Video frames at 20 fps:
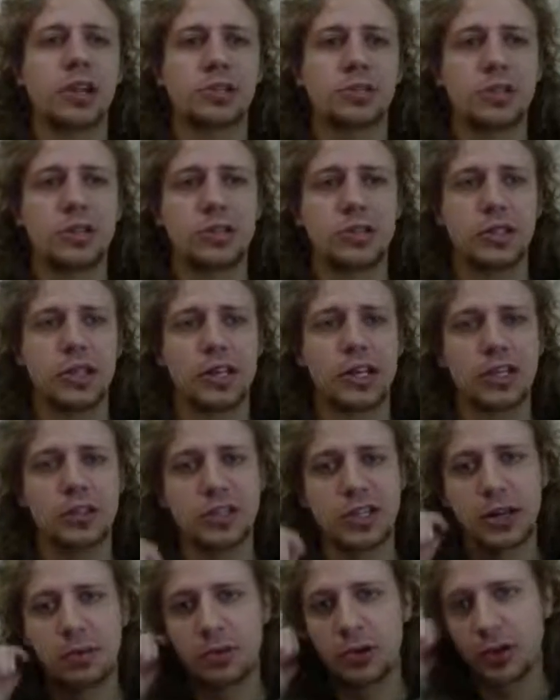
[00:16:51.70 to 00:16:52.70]
see an
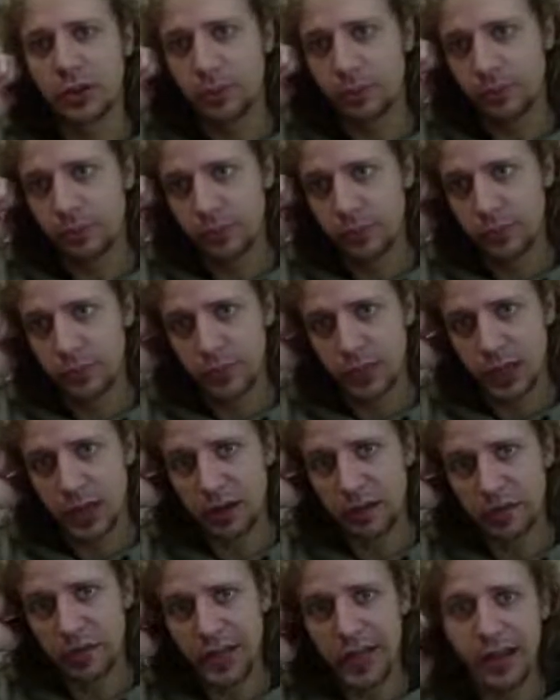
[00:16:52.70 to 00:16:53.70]
example
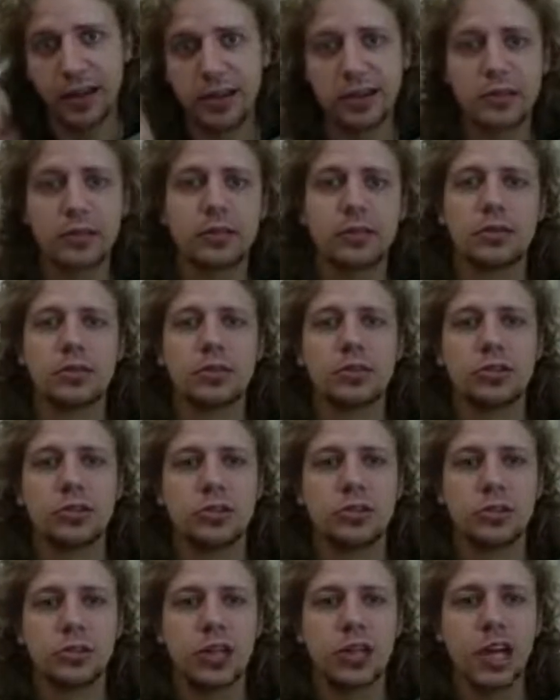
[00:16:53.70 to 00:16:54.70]
of that
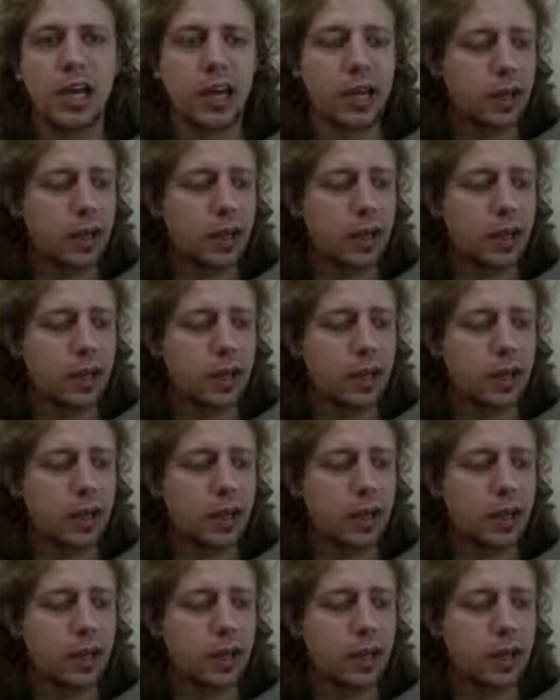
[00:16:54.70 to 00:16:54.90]
today.